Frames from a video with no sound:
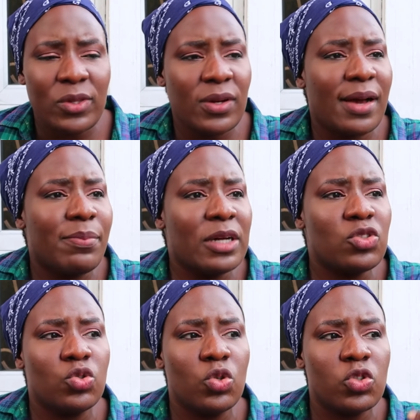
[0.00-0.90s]
we're talking
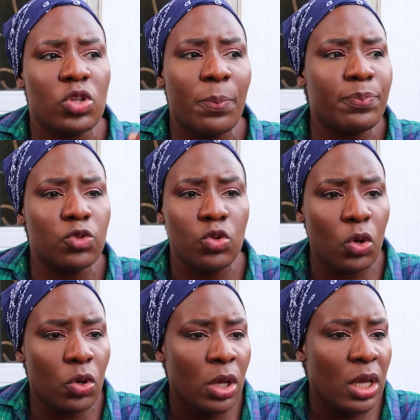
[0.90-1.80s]
about, you know, stop, you
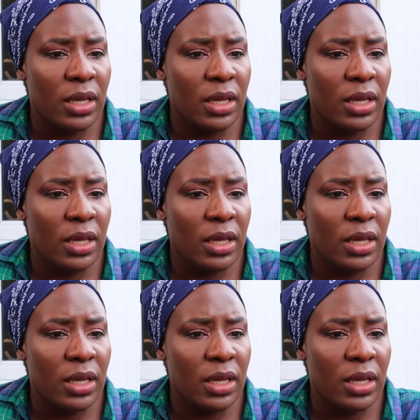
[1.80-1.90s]
know,